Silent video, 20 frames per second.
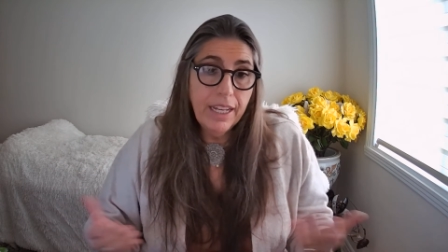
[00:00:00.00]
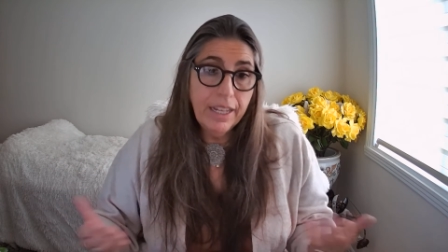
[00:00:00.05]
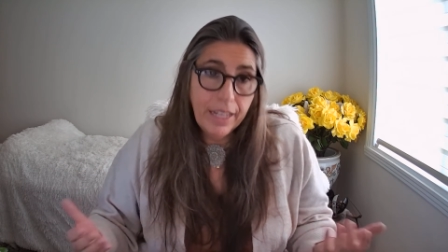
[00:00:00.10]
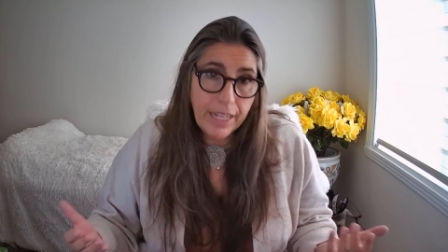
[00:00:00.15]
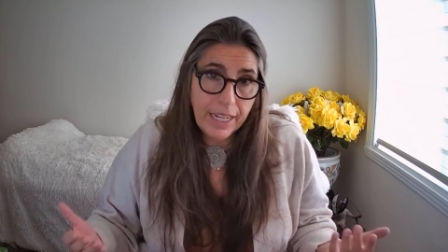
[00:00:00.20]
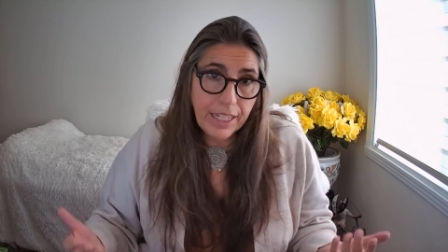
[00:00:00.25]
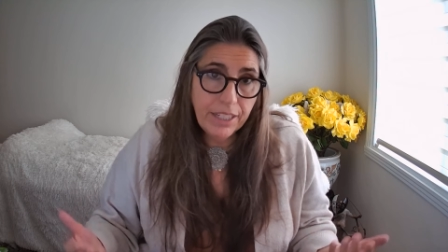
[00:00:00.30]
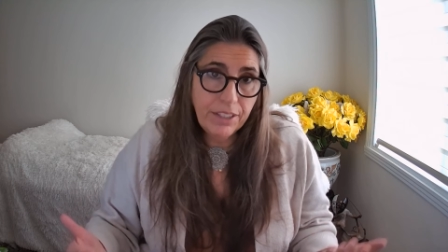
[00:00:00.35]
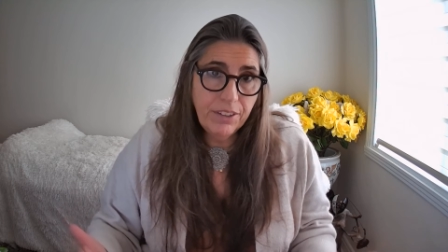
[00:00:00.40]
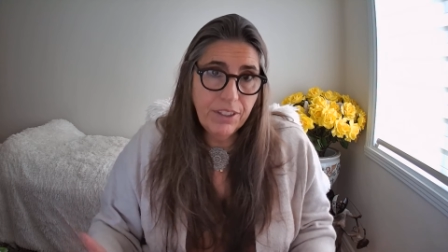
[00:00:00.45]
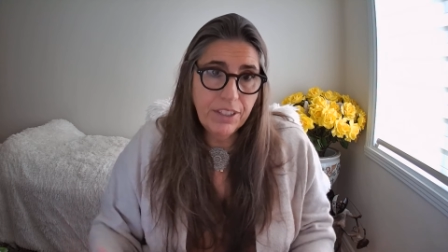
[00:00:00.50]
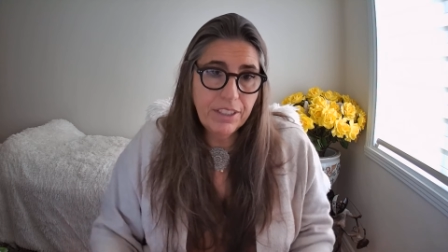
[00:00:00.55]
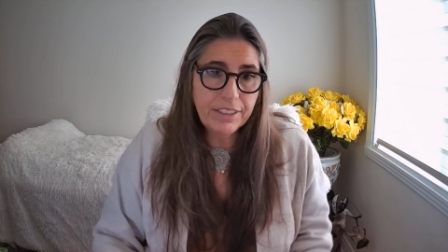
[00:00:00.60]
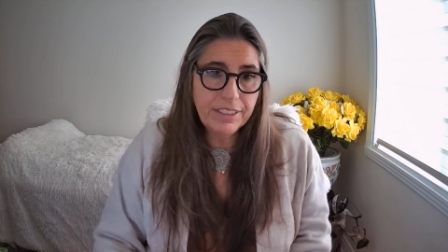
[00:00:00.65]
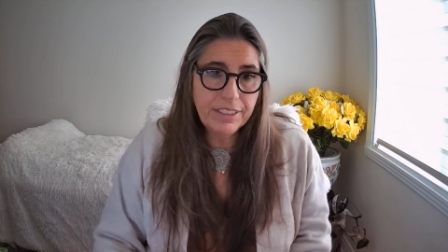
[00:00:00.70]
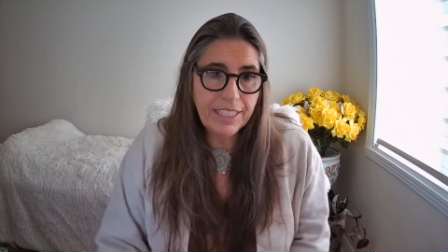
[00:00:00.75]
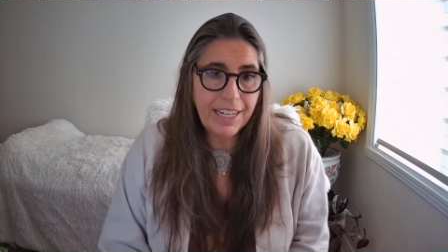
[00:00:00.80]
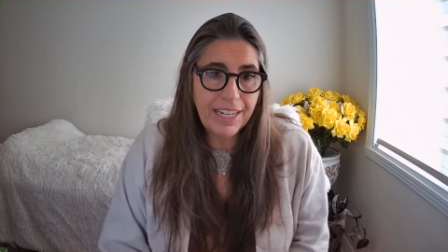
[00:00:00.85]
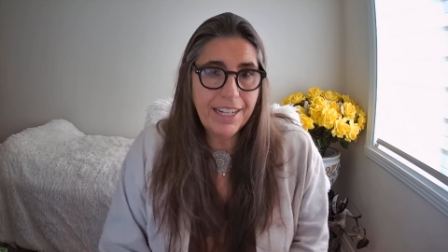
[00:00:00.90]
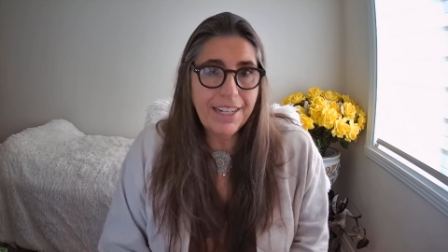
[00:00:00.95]
And you could
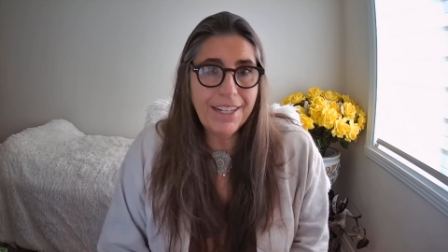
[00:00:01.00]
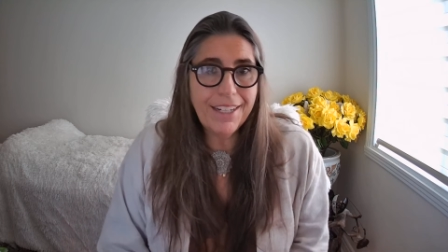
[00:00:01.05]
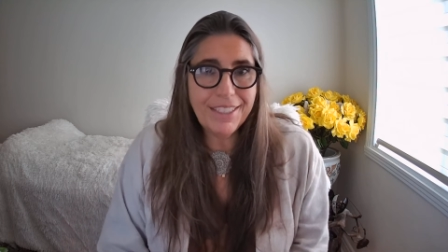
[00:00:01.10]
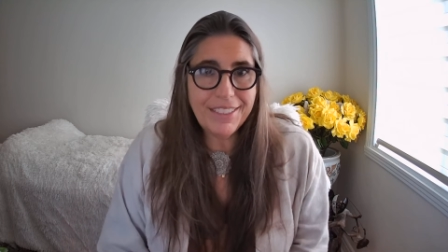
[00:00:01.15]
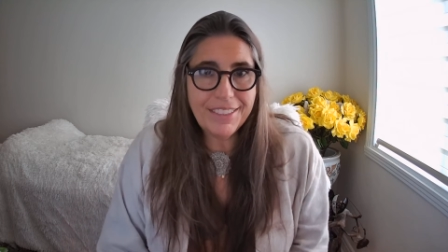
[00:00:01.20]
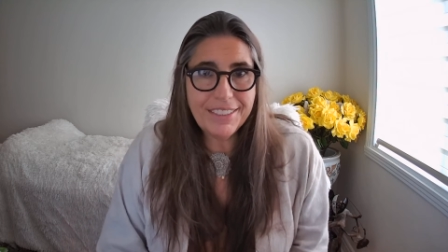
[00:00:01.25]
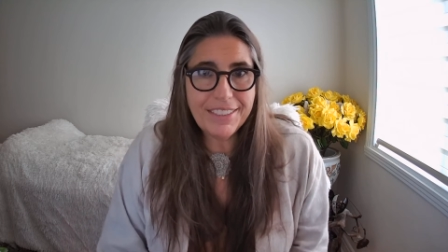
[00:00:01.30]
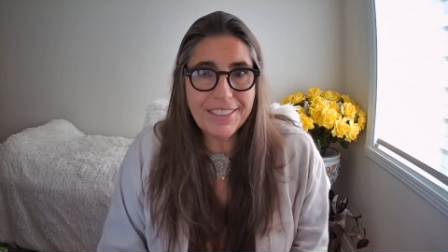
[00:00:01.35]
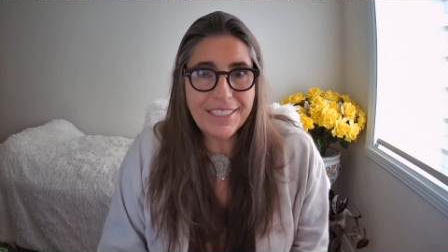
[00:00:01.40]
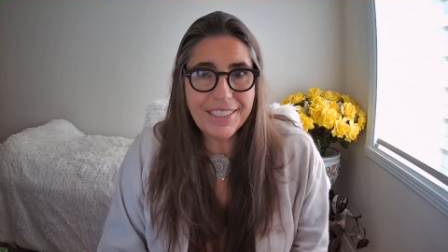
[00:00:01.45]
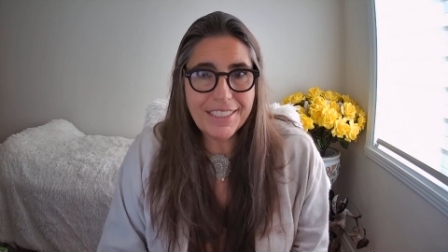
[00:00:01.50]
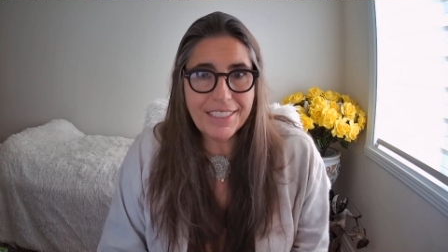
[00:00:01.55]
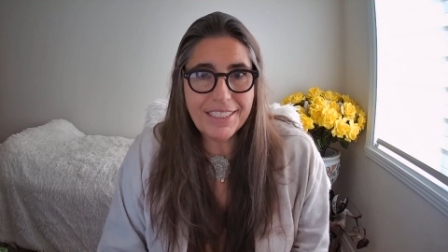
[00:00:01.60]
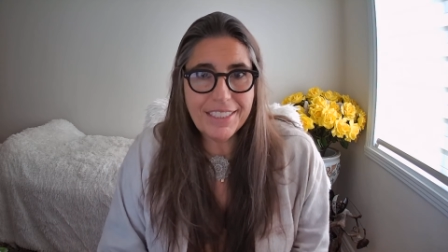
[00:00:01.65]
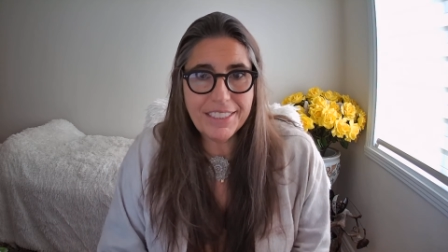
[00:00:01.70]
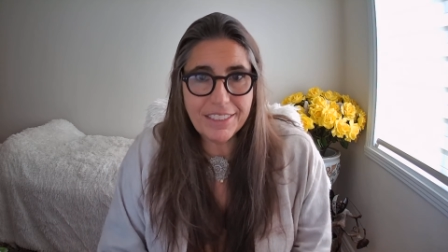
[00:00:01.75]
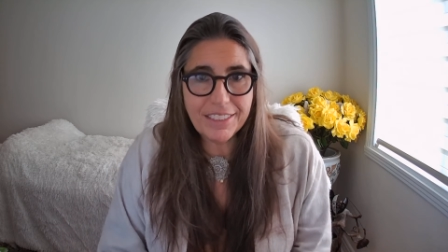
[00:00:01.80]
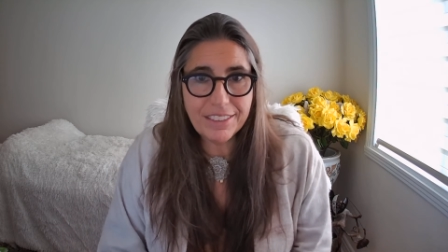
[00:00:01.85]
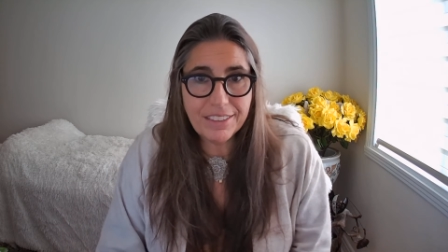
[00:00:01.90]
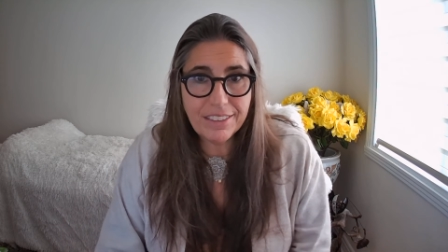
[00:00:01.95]
say, until
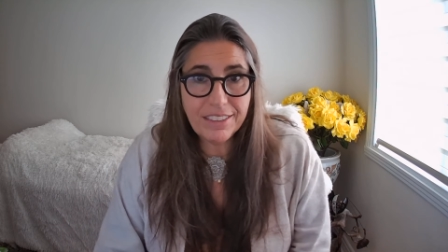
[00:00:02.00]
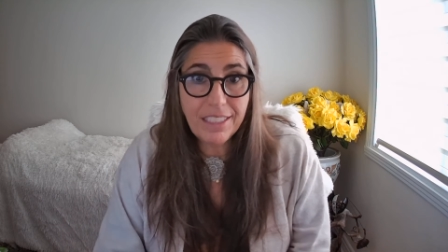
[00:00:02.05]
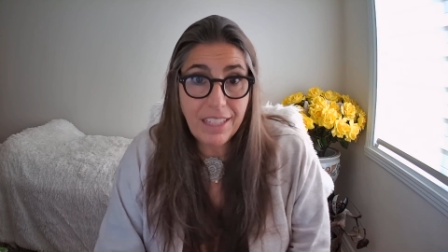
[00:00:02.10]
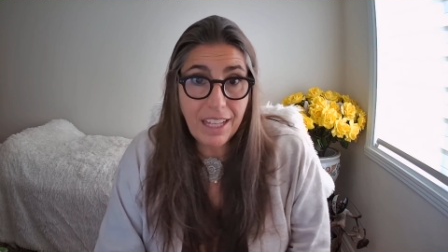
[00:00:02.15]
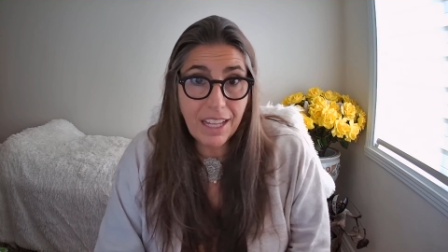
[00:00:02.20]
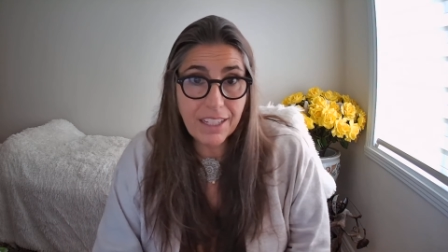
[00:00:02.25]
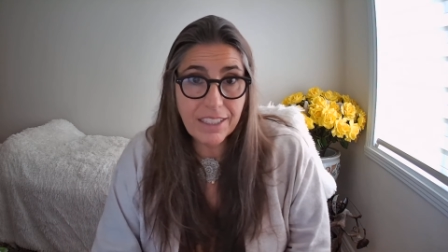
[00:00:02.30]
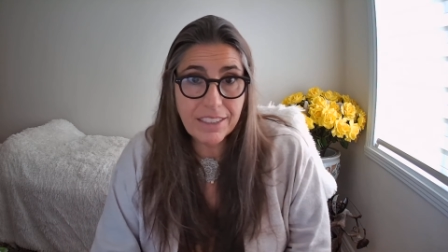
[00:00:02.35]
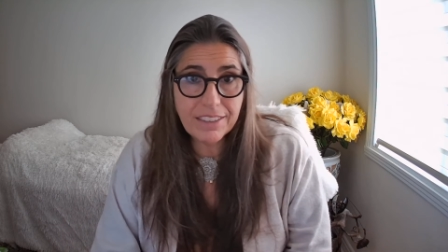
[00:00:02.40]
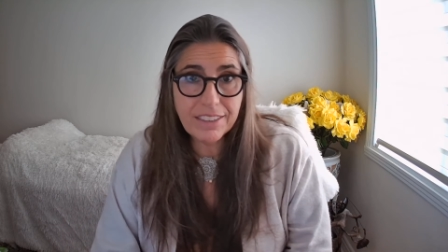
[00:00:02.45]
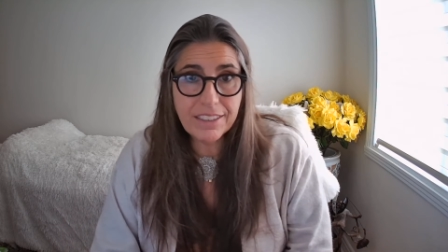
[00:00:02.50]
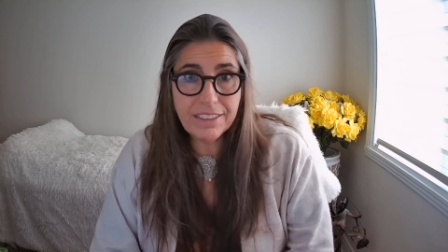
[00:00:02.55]
it's not,